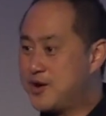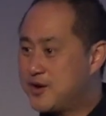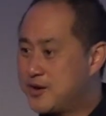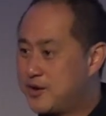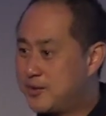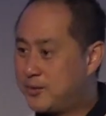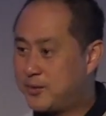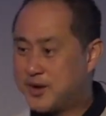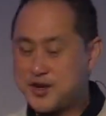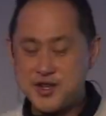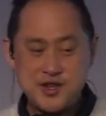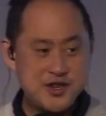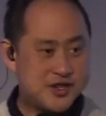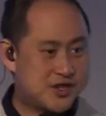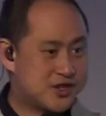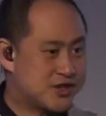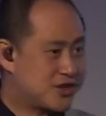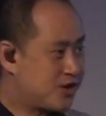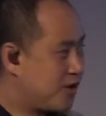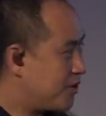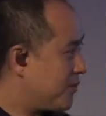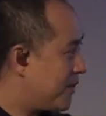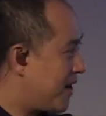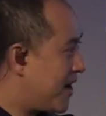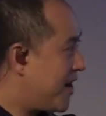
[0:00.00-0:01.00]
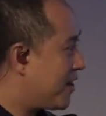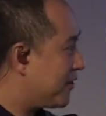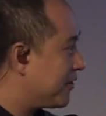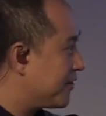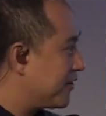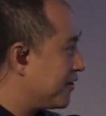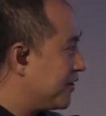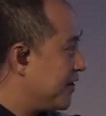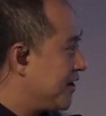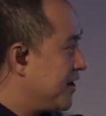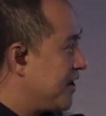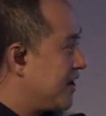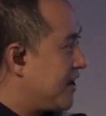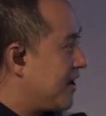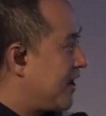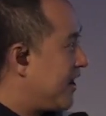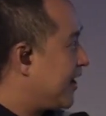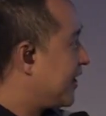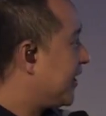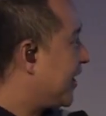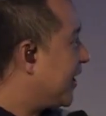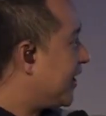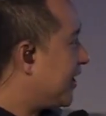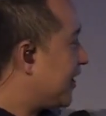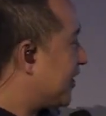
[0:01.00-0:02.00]
Why don't you just go out and get
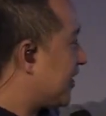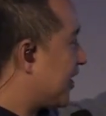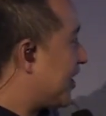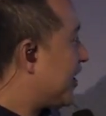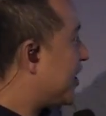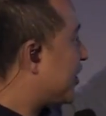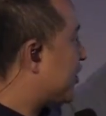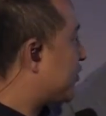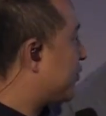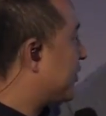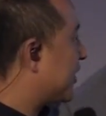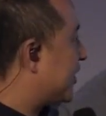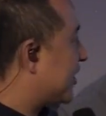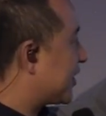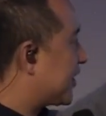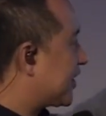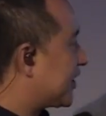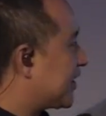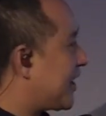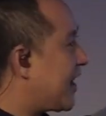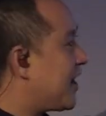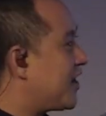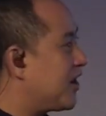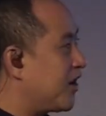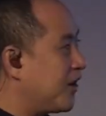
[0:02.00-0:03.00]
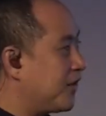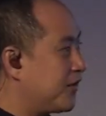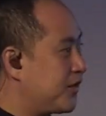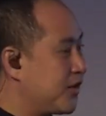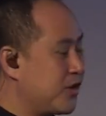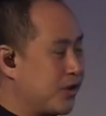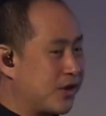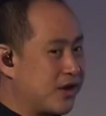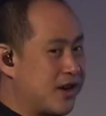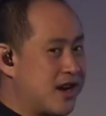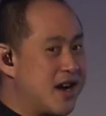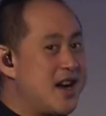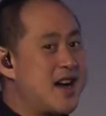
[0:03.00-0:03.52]
in touch with the state of your heart?